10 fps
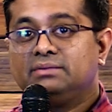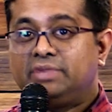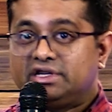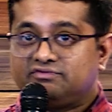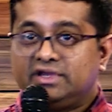
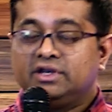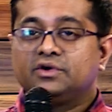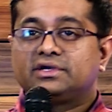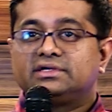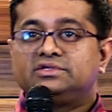But if we
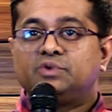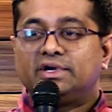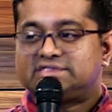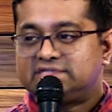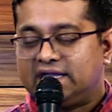look
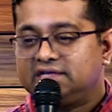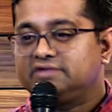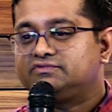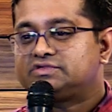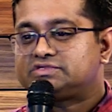towards the end
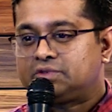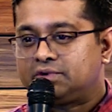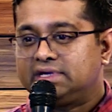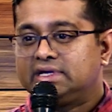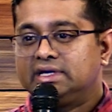of the
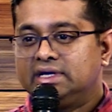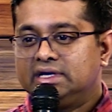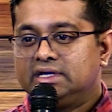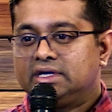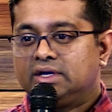story,
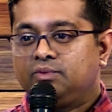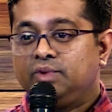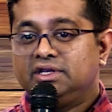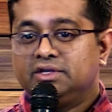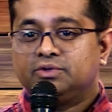
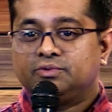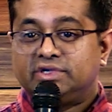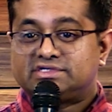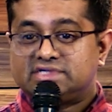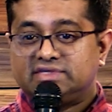
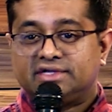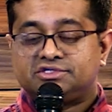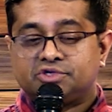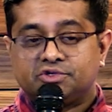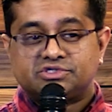we see
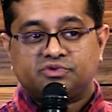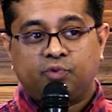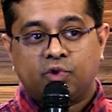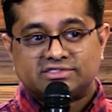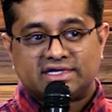that Joseph
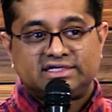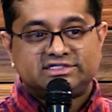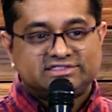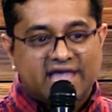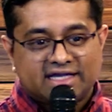was
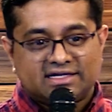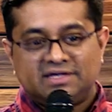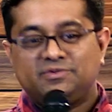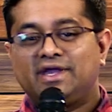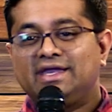
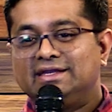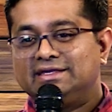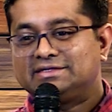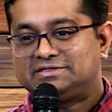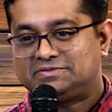exactly where he
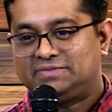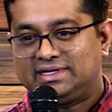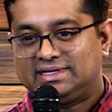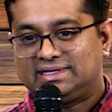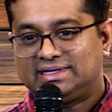needed to
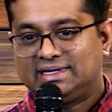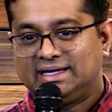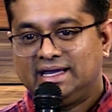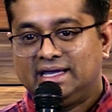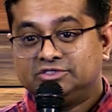be.
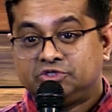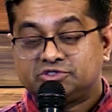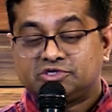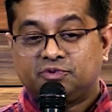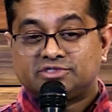
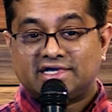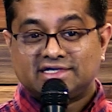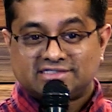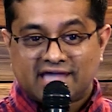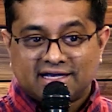Joseph was
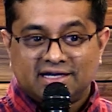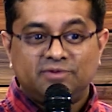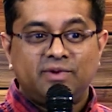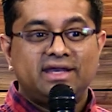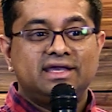exactly
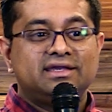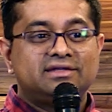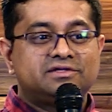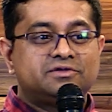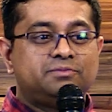where he
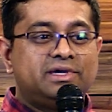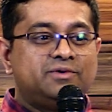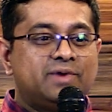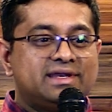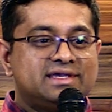needed to be
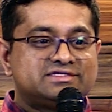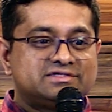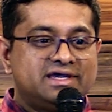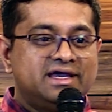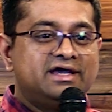when his